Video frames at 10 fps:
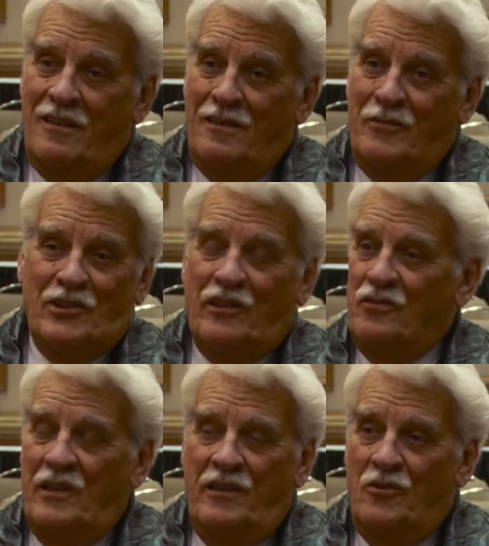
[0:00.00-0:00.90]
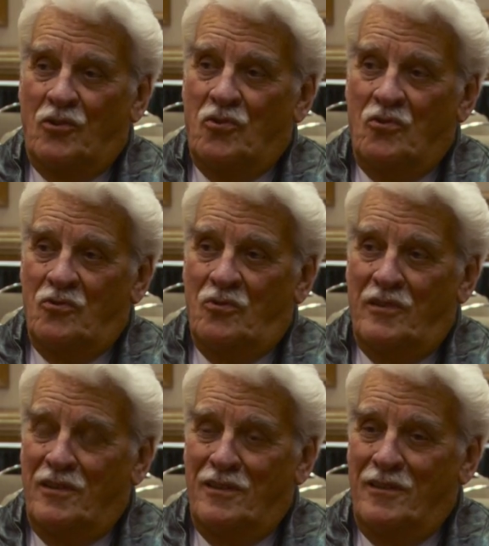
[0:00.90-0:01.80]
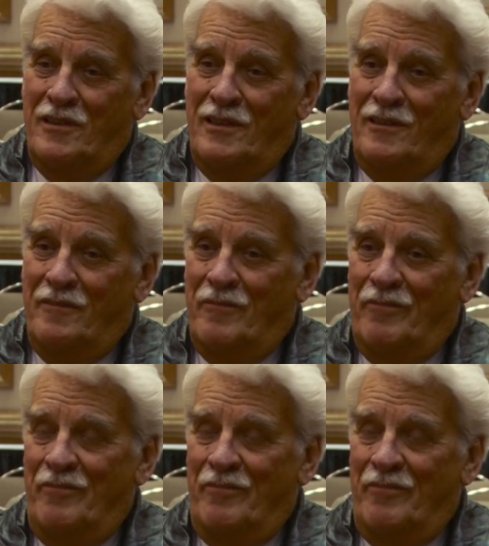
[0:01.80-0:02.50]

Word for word: uh, which is really not true. he,